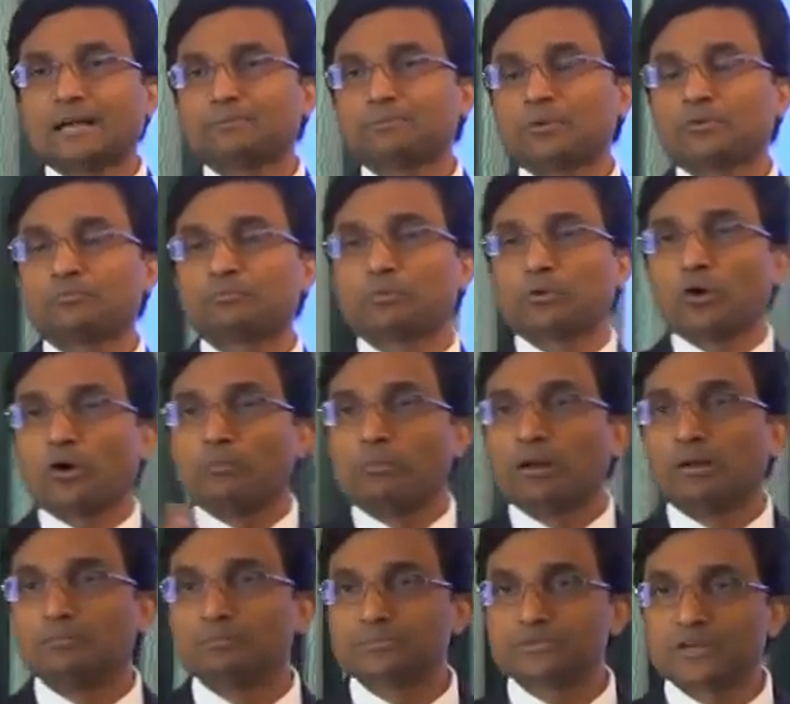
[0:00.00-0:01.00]
type of
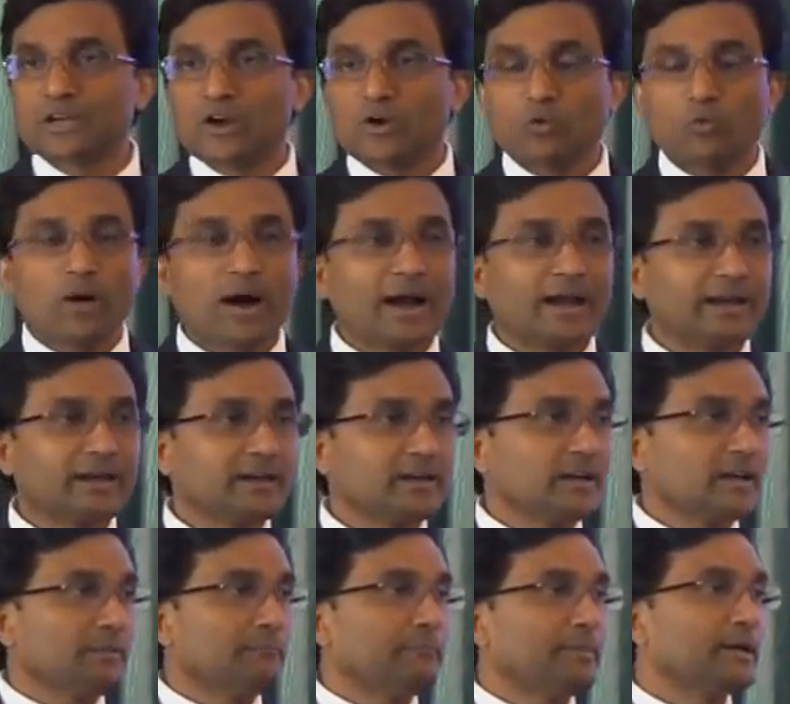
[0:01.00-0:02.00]
problems.
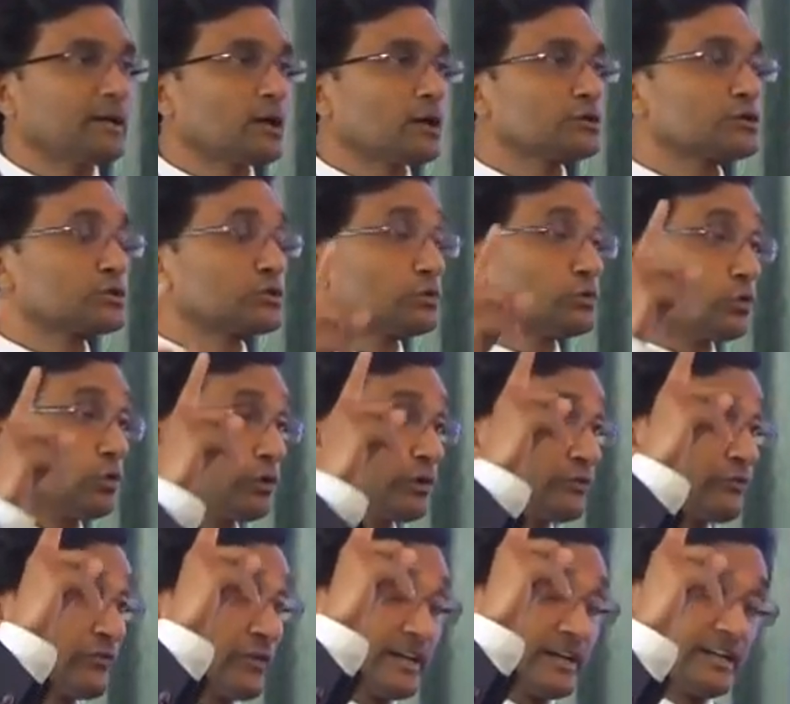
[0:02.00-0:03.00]
Why? Because to
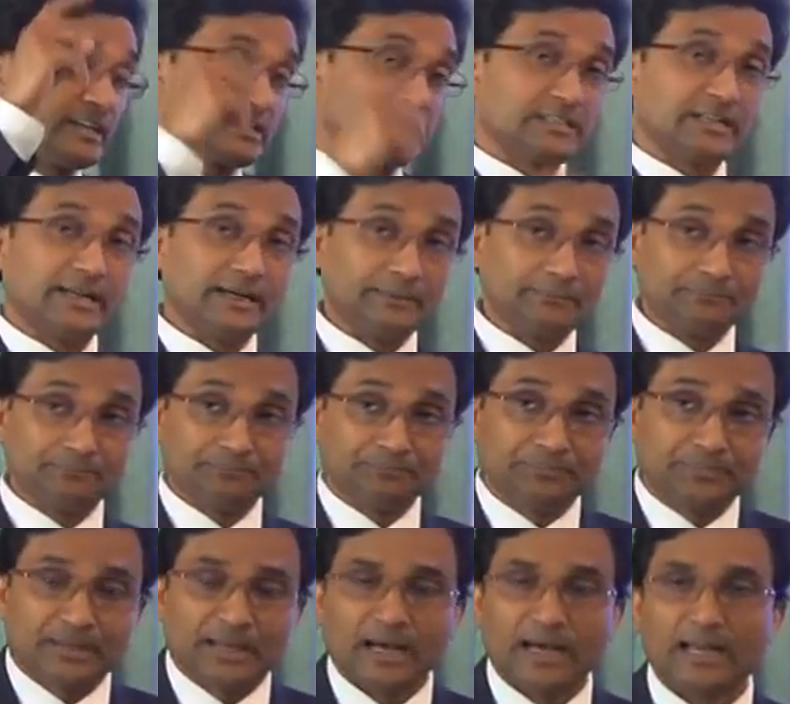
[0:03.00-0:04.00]
glorify His name.
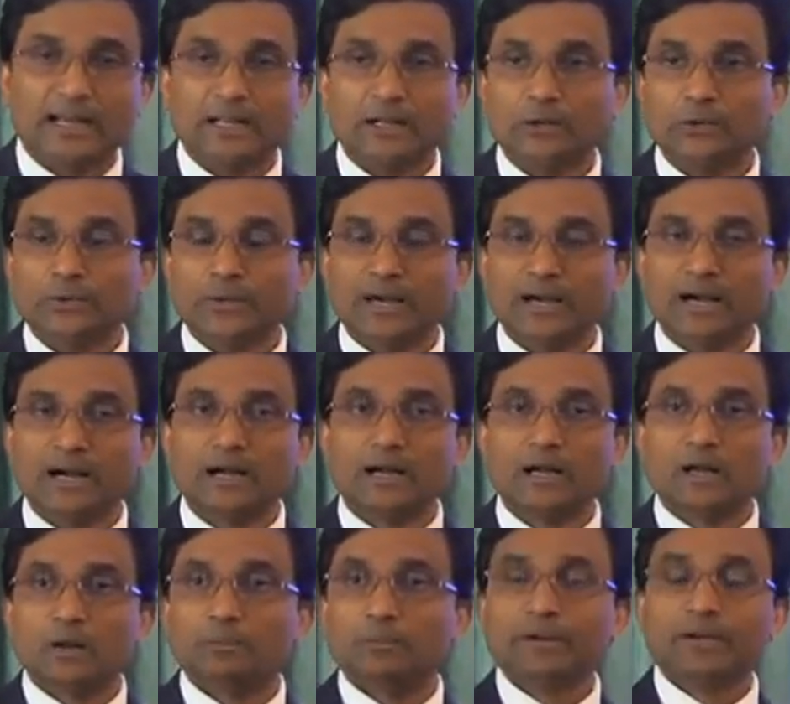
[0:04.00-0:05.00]

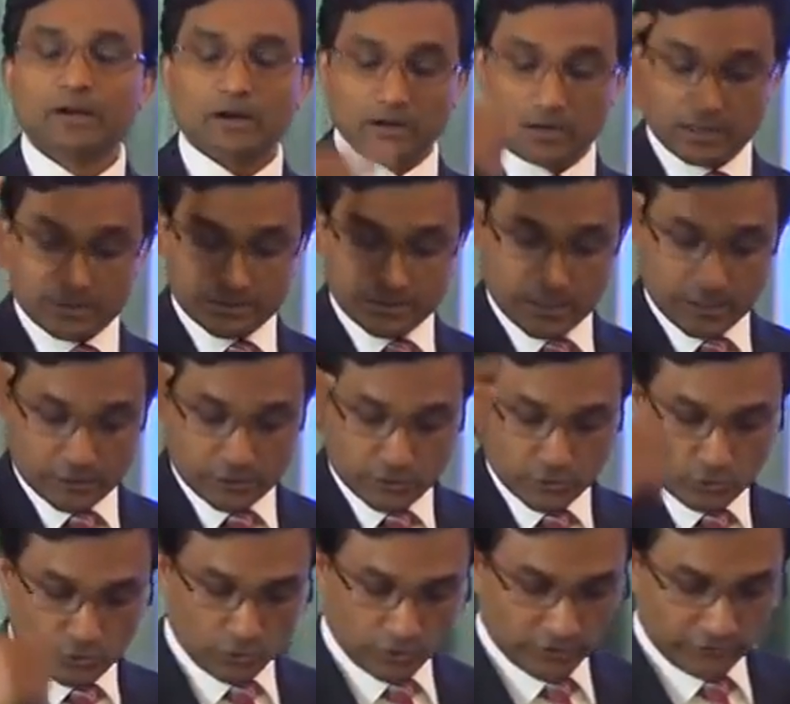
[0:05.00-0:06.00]
Hallelujah. Because
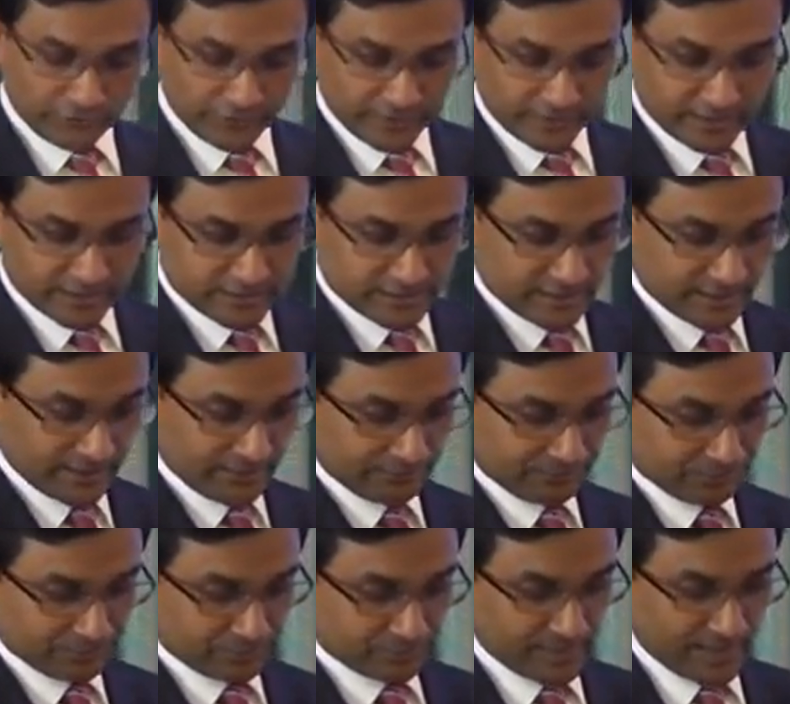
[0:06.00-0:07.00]
to glorify His
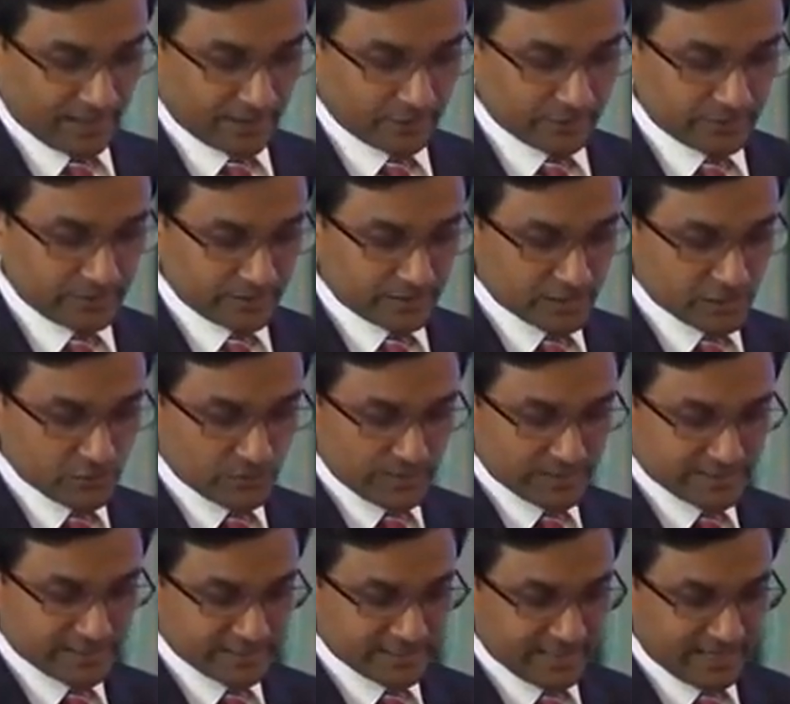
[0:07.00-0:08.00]
name. Thank you, Jesus.
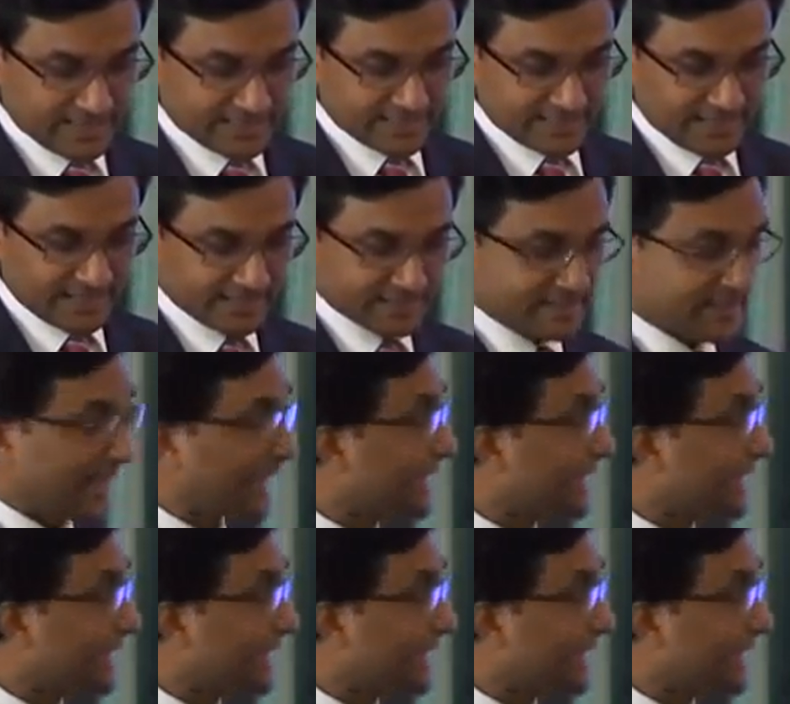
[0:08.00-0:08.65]
Verses 8 says